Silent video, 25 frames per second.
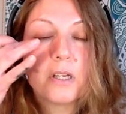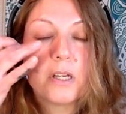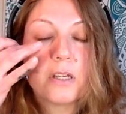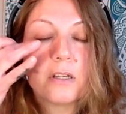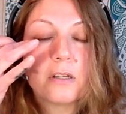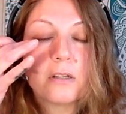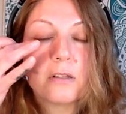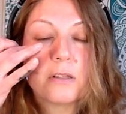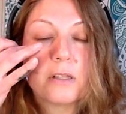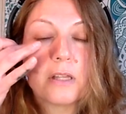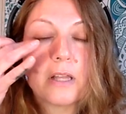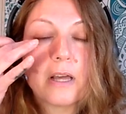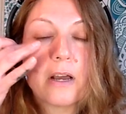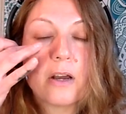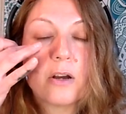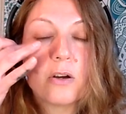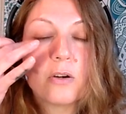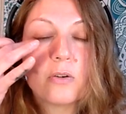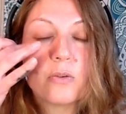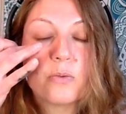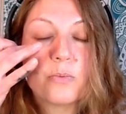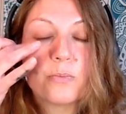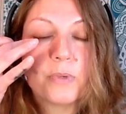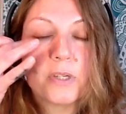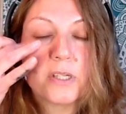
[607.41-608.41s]
and
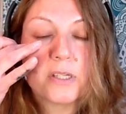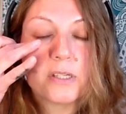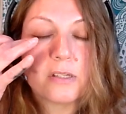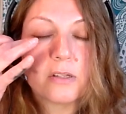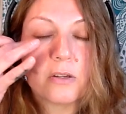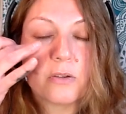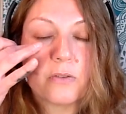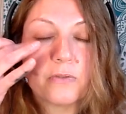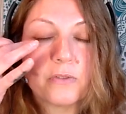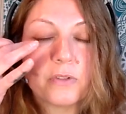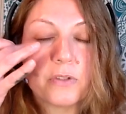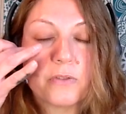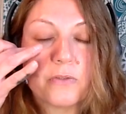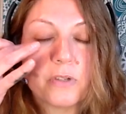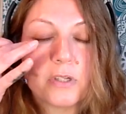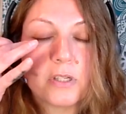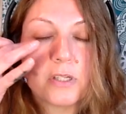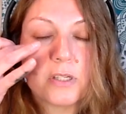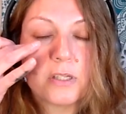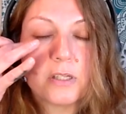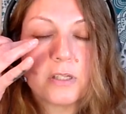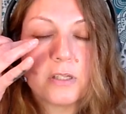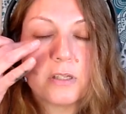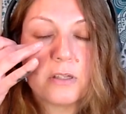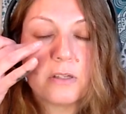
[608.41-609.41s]
allow myself to
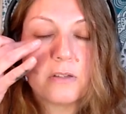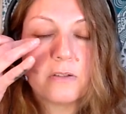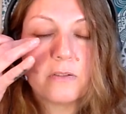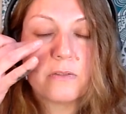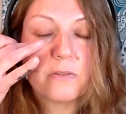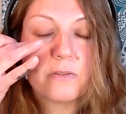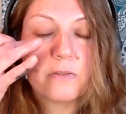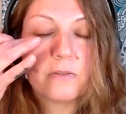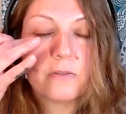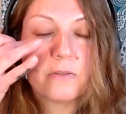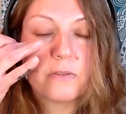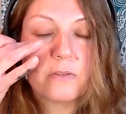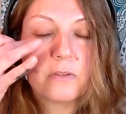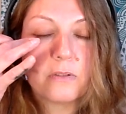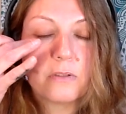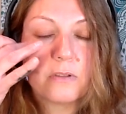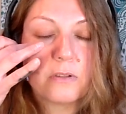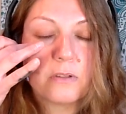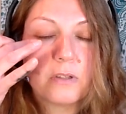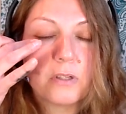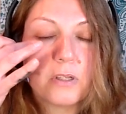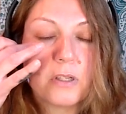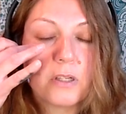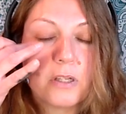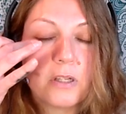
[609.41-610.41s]
receive,
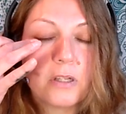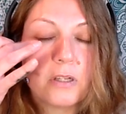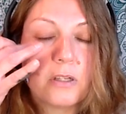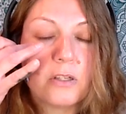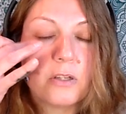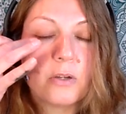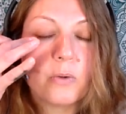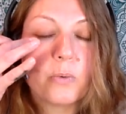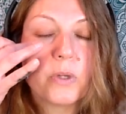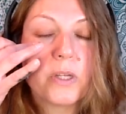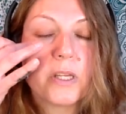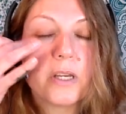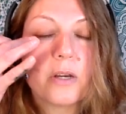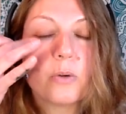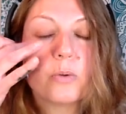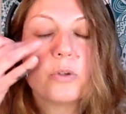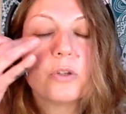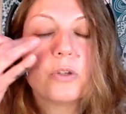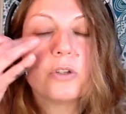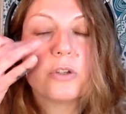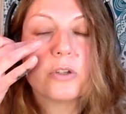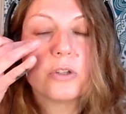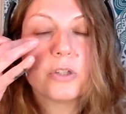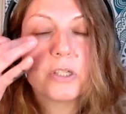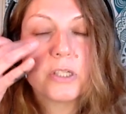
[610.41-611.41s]
knowing how
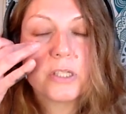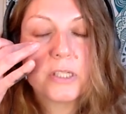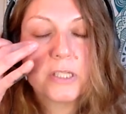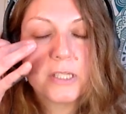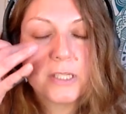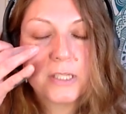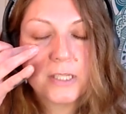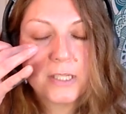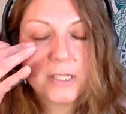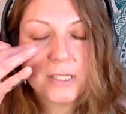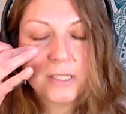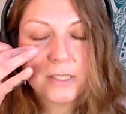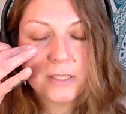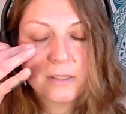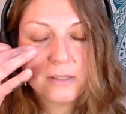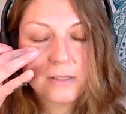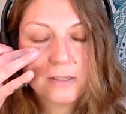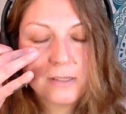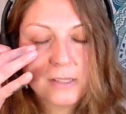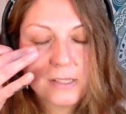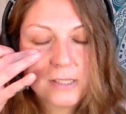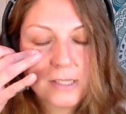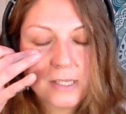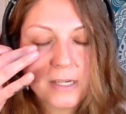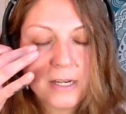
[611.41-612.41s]
good it
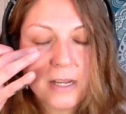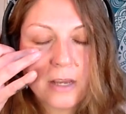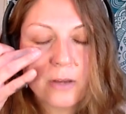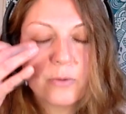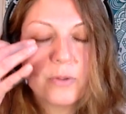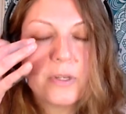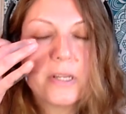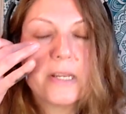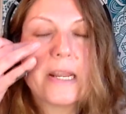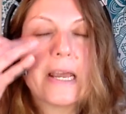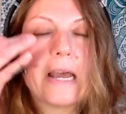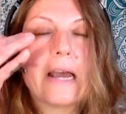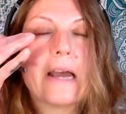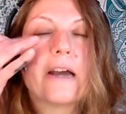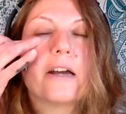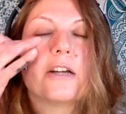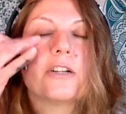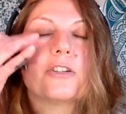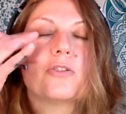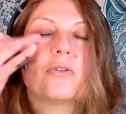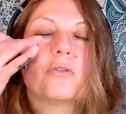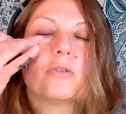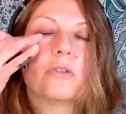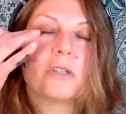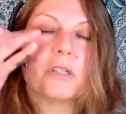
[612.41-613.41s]
is and how
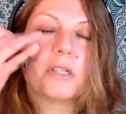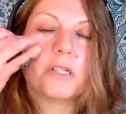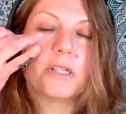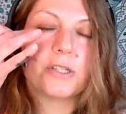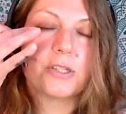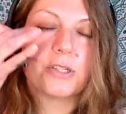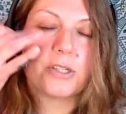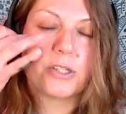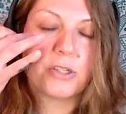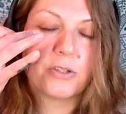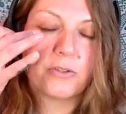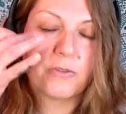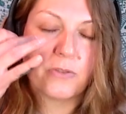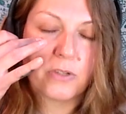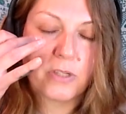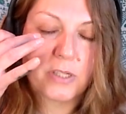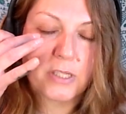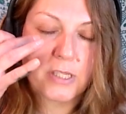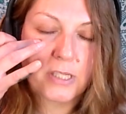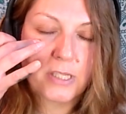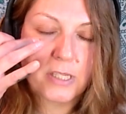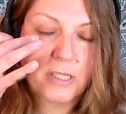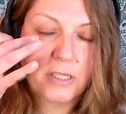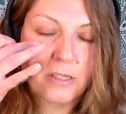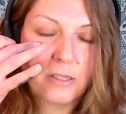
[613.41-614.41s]
natural it is to
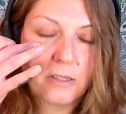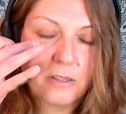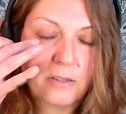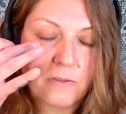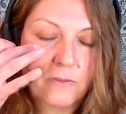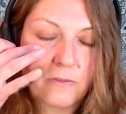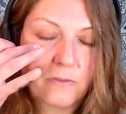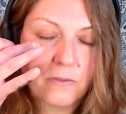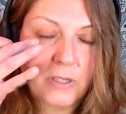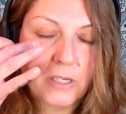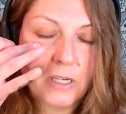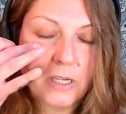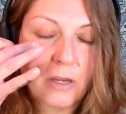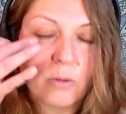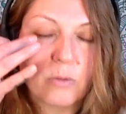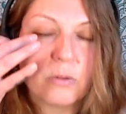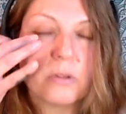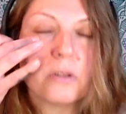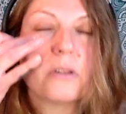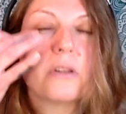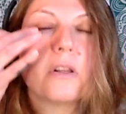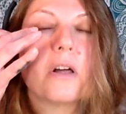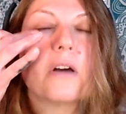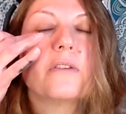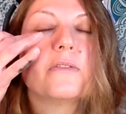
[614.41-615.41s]
receive and
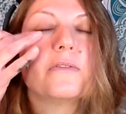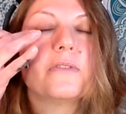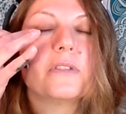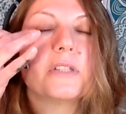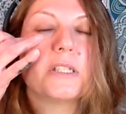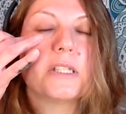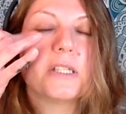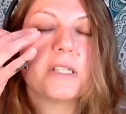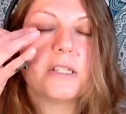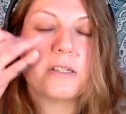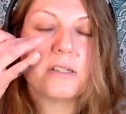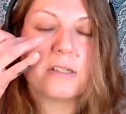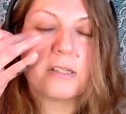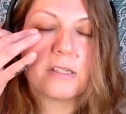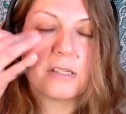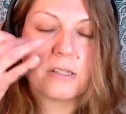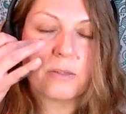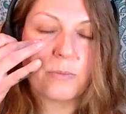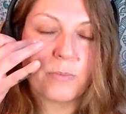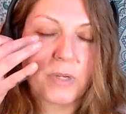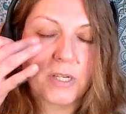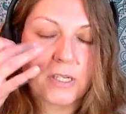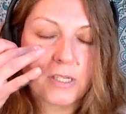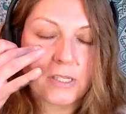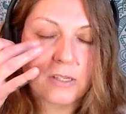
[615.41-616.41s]
how loving it is to
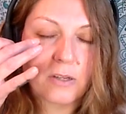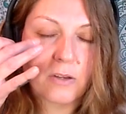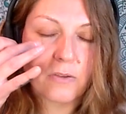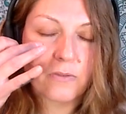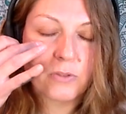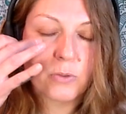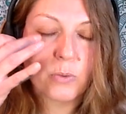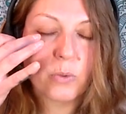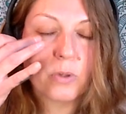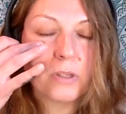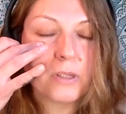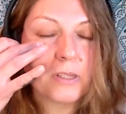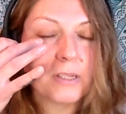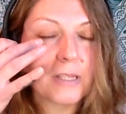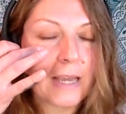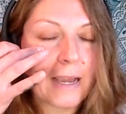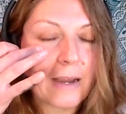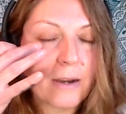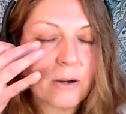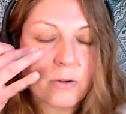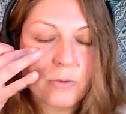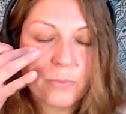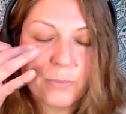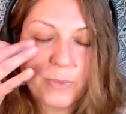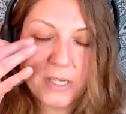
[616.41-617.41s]
myself to
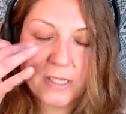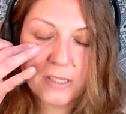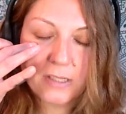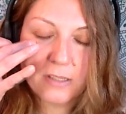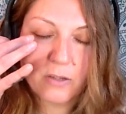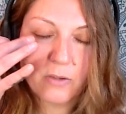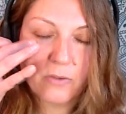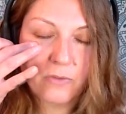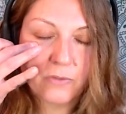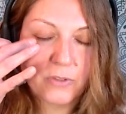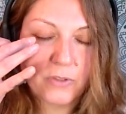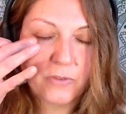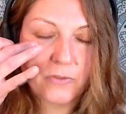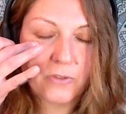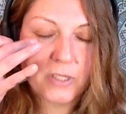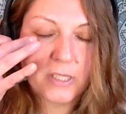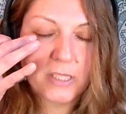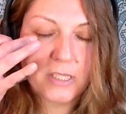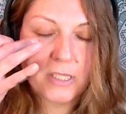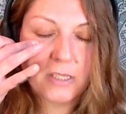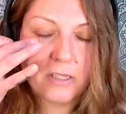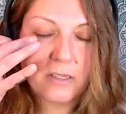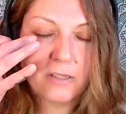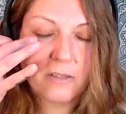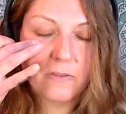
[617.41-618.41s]
allow myself to
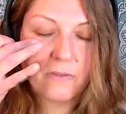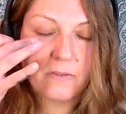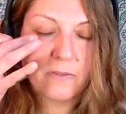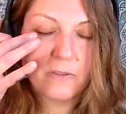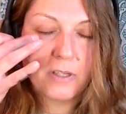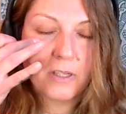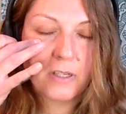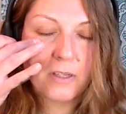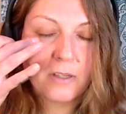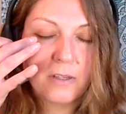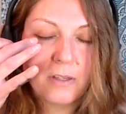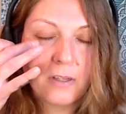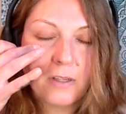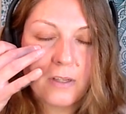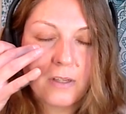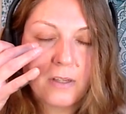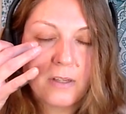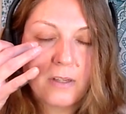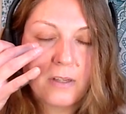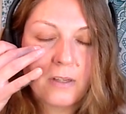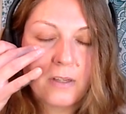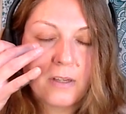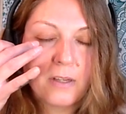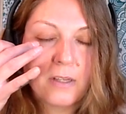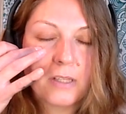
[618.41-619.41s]
receive,
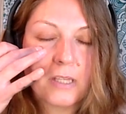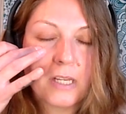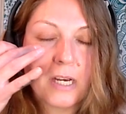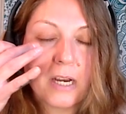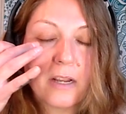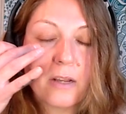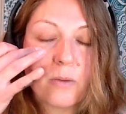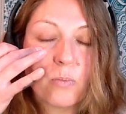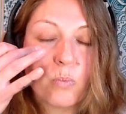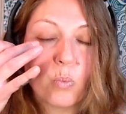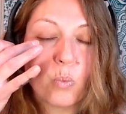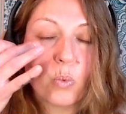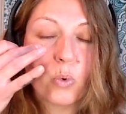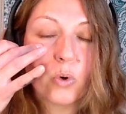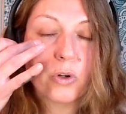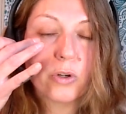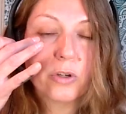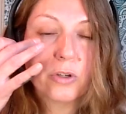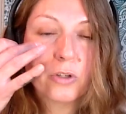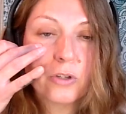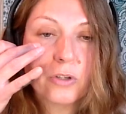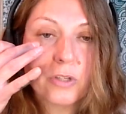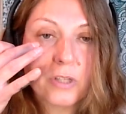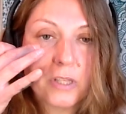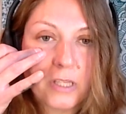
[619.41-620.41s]
that I am
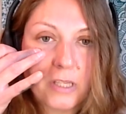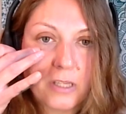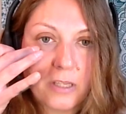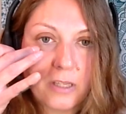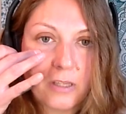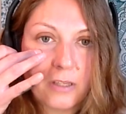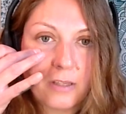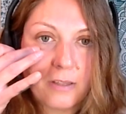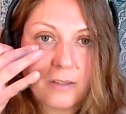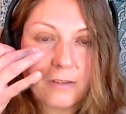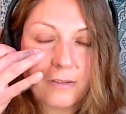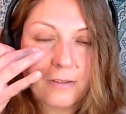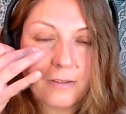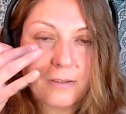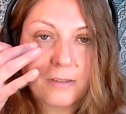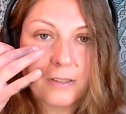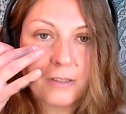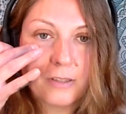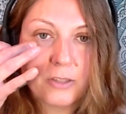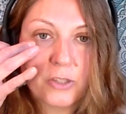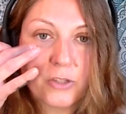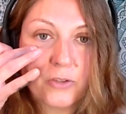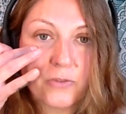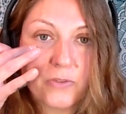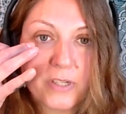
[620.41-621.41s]
worthy
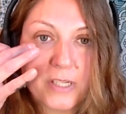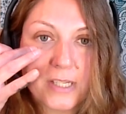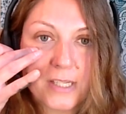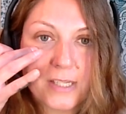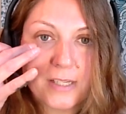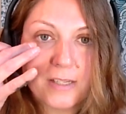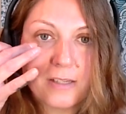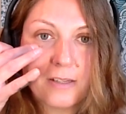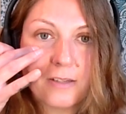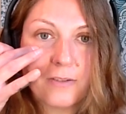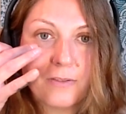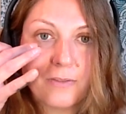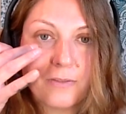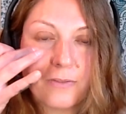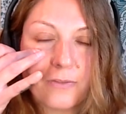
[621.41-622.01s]
to receive.